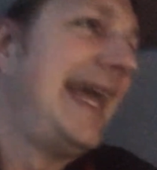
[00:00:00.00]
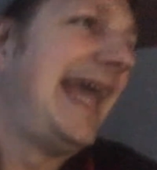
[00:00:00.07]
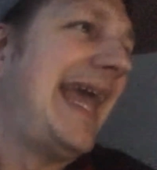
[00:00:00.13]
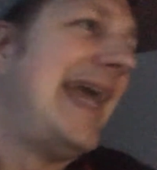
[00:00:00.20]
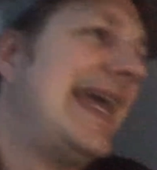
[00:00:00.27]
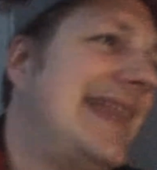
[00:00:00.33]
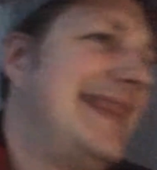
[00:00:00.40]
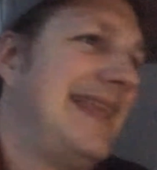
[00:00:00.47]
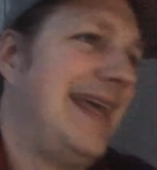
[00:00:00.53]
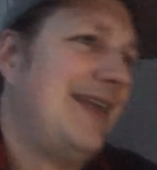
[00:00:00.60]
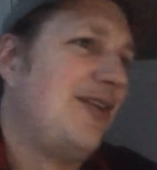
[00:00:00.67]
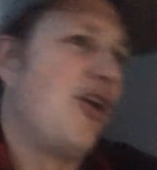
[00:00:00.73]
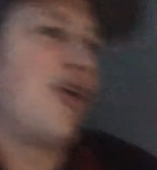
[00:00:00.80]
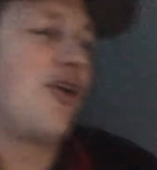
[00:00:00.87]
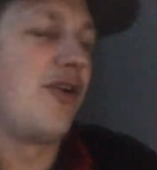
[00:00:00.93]
And then
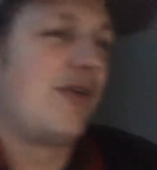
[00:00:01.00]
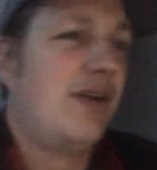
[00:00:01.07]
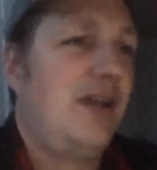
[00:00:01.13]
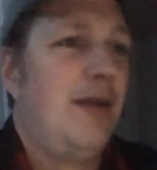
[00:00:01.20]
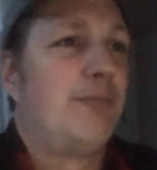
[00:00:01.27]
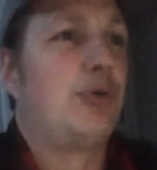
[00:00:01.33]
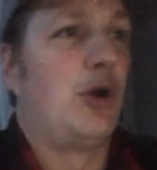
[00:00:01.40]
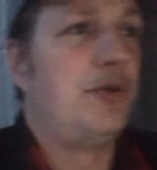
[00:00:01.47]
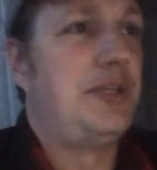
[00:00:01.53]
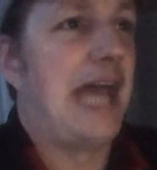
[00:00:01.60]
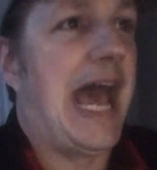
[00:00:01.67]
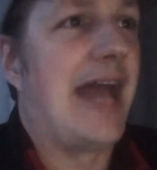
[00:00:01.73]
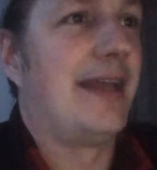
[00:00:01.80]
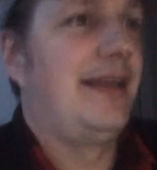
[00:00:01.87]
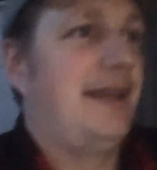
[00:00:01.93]
our
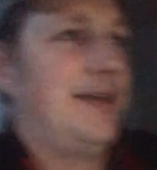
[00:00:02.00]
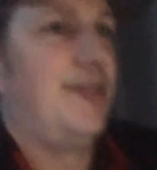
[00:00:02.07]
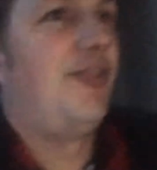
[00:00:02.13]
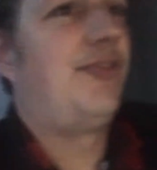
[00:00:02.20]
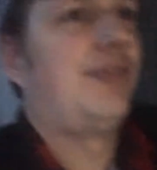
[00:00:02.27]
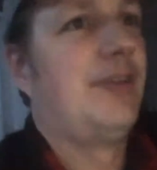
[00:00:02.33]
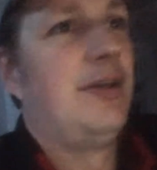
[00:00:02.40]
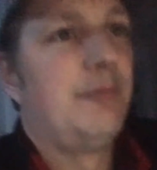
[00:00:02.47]
protagonist,